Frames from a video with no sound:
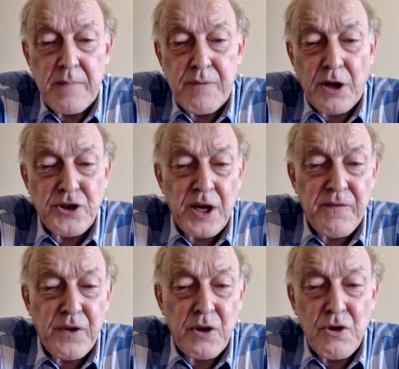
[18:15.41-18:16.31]
Project
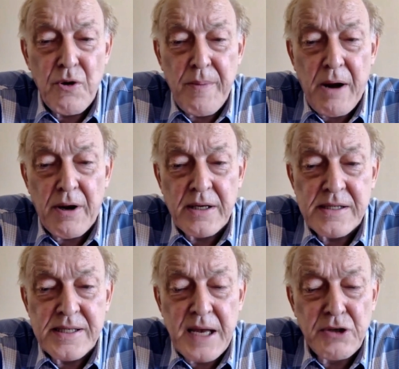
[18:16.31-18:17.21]
for the New American
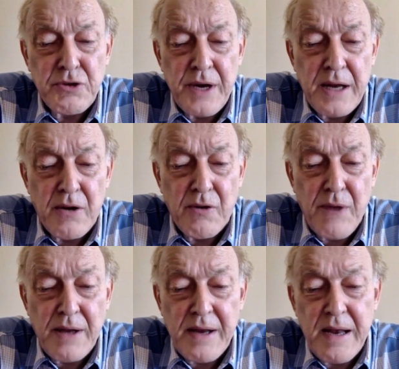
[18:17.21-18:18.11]
Century had
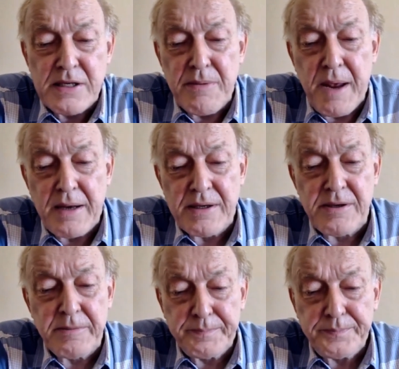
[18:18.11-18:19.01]
already
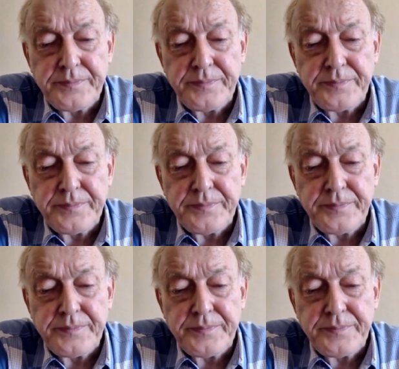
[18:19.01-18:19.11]
intimated